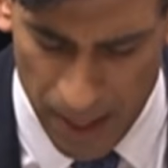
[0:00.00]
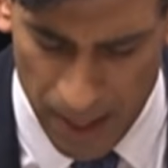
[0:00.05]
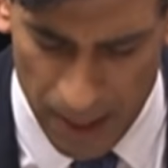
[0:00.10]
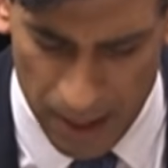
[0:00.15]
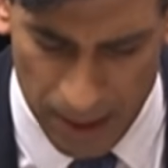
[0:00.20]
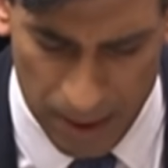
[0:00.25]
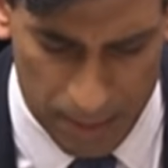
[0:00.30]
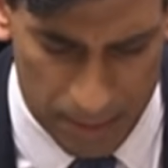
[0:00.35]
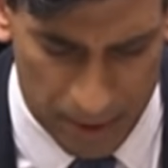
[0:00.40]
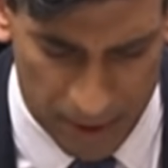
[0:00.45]

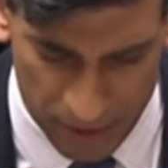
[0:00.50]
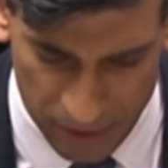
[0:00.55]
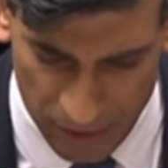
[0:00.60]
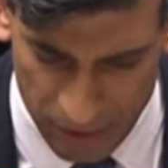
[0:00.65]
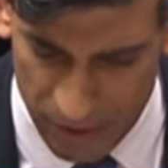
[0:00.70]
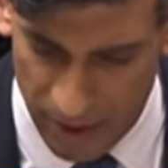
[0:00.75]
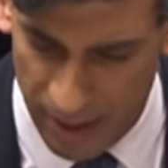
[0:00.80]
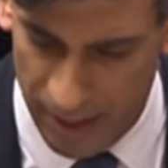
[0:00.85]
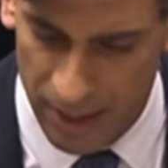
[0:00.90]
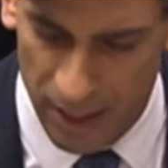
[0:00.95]
But as I
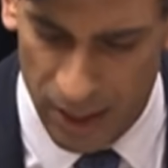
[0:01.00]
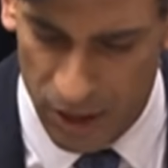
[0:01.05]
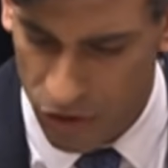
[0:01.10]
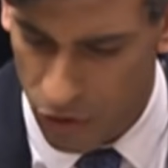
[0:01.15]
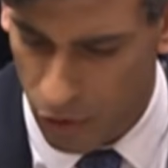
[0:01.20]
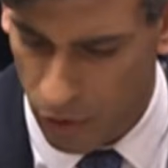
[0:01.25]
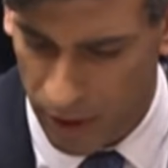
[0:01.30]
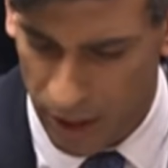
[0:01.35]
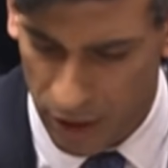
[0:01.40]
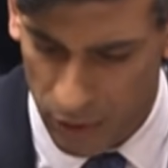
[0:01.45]
said,
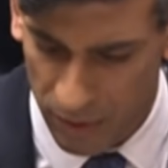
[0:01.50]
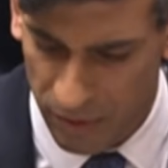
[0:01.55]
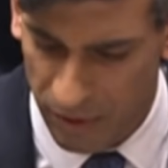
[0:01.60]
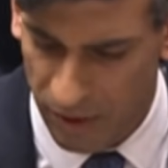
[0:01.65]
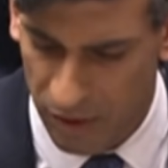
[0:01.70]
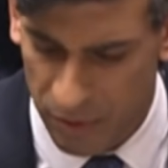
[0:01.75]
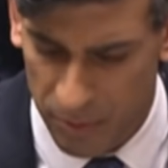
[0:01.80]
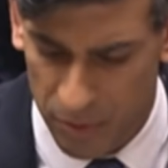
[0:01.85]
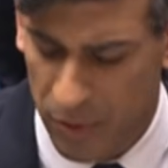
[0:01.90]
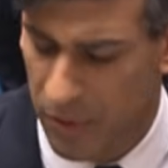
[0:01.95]
drawing
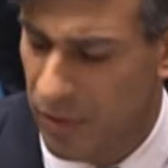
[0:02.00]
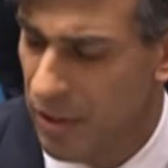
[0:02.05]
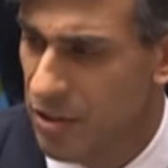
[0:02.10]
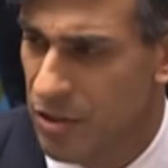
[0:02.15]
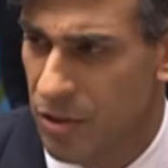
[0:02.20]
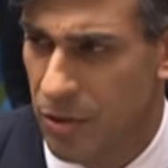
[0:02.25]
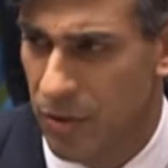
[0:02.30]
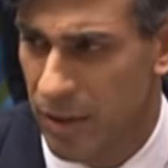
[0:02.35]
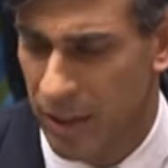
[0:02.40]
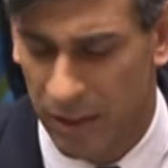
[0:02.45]
equivalence between these
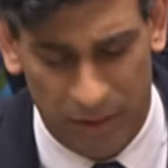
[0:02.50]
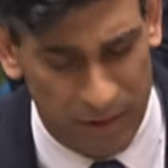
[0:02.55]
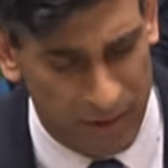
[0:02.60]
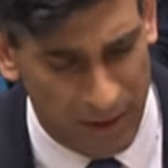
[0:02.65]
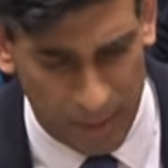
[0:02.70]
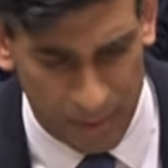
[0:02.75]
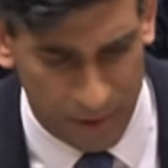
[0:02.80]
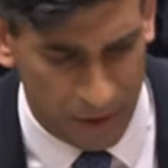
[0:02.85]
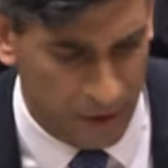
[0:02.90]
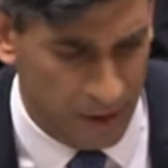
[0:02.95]
two things is
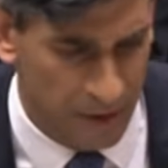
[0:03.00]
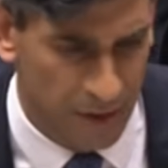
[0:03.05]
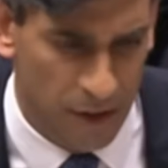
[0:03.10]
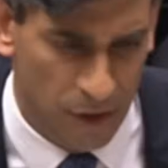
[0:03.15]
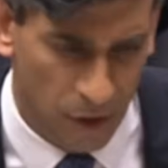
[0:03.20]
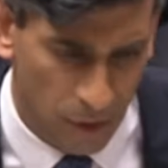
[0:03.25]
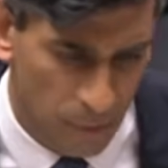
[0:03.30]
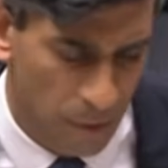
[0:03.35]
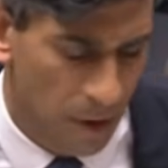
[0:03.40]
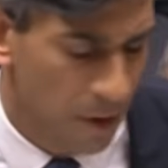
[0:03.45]
absolutely the
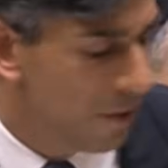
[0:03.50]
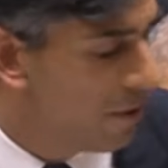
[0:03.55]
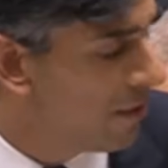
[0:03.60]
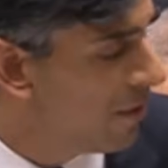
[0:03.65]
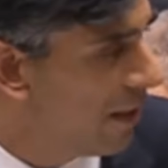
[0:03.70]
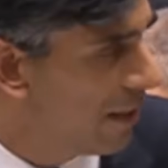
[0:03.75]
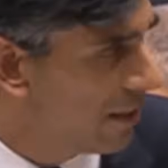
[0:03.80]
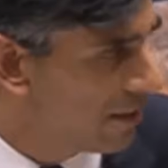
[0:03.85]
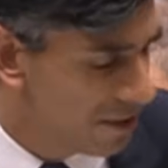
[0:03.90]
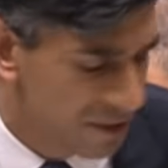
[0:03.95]
not right
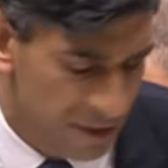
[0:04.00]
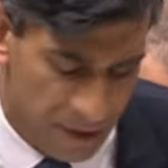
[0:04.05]
thing to